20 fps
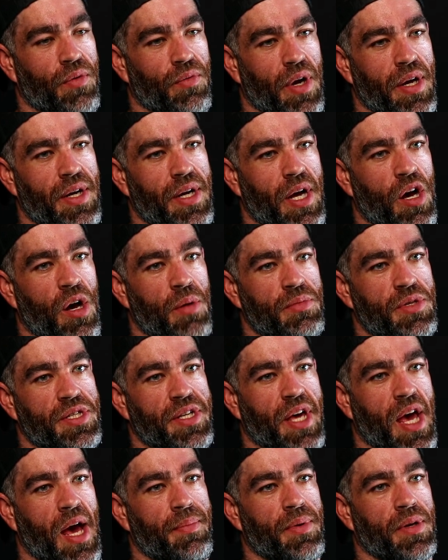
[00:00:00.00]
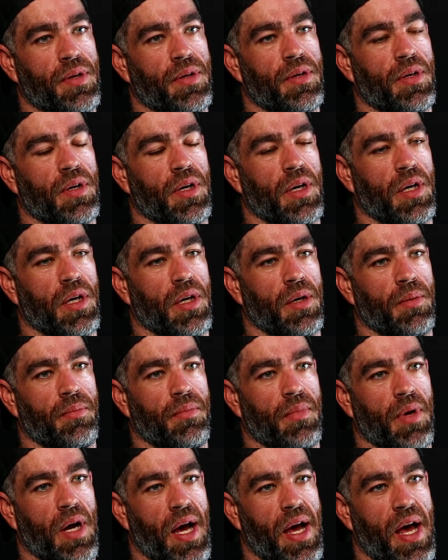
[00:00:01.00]
now I'm just capping.
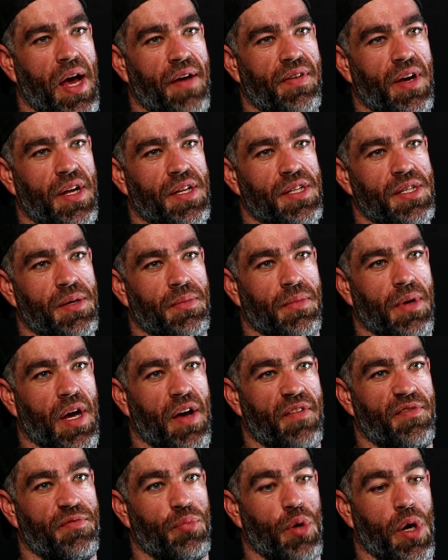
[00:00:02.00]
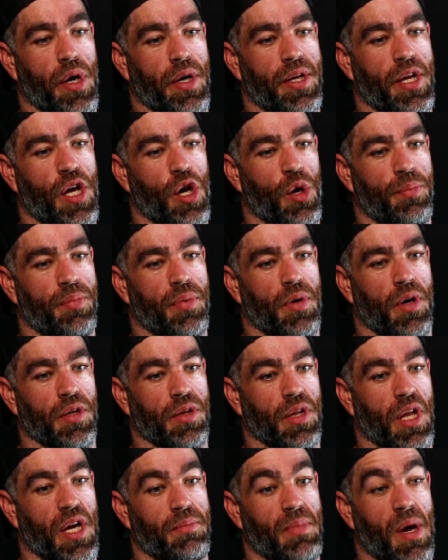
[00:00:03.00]
I've brought in help on
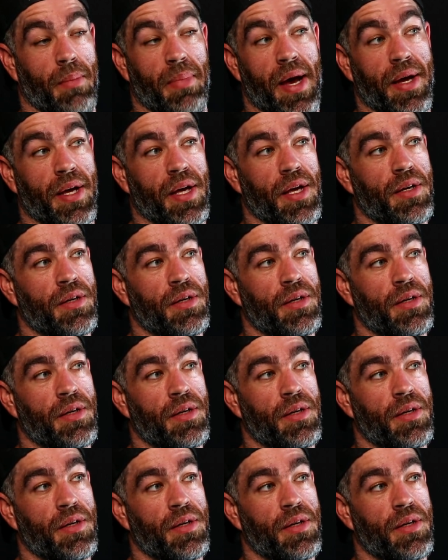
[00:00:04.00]
like my back end.